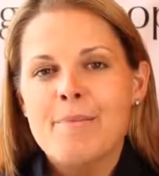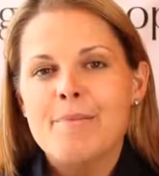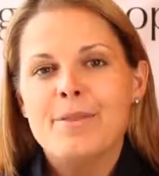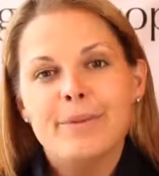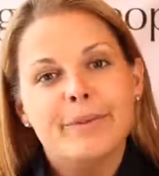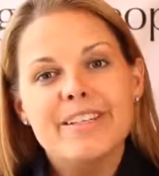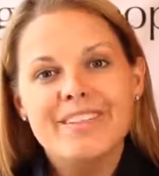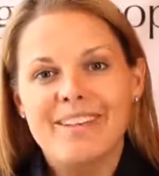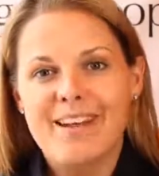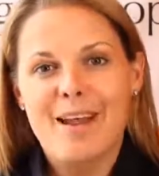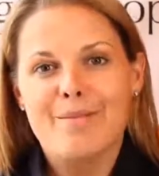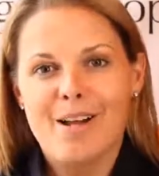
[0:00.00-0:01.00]
But the reason
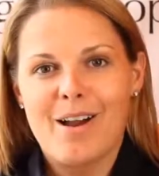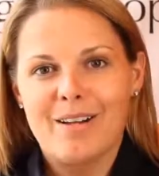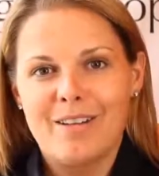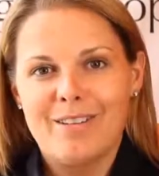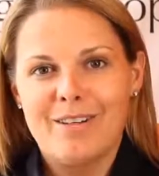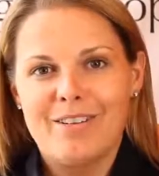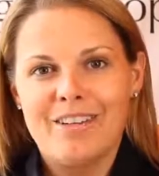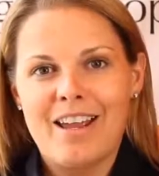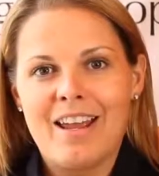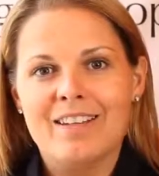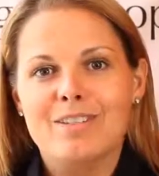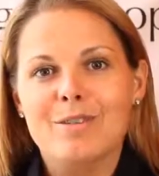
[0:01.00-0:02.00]
that I'm talking to you
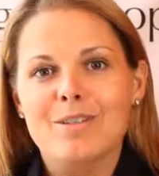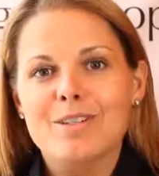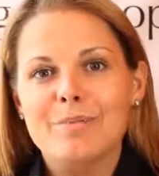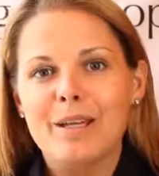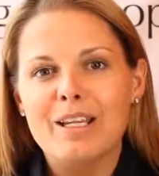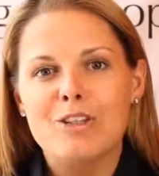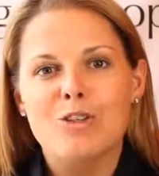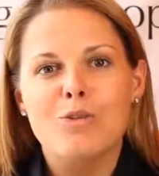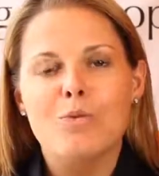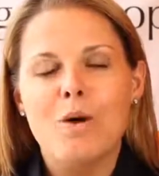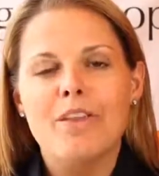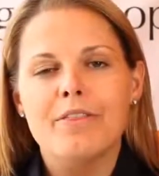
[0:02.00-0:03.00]
today is to explain to
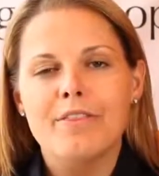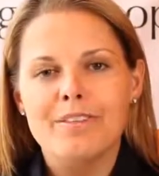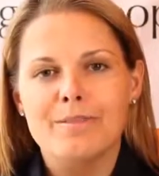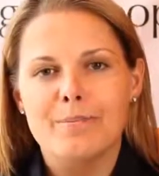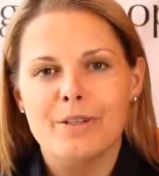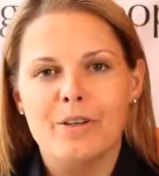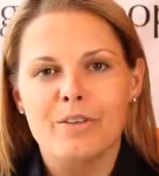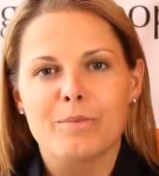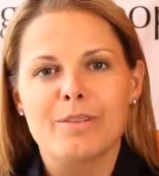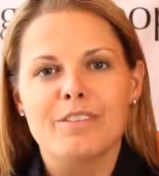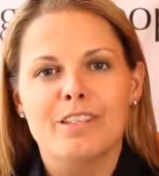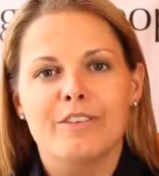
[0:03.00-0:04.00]
you what this bill
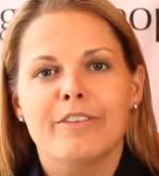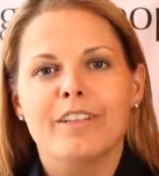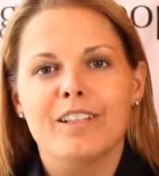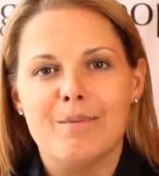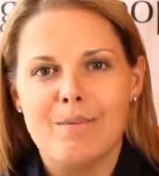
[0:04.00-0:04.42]
specifically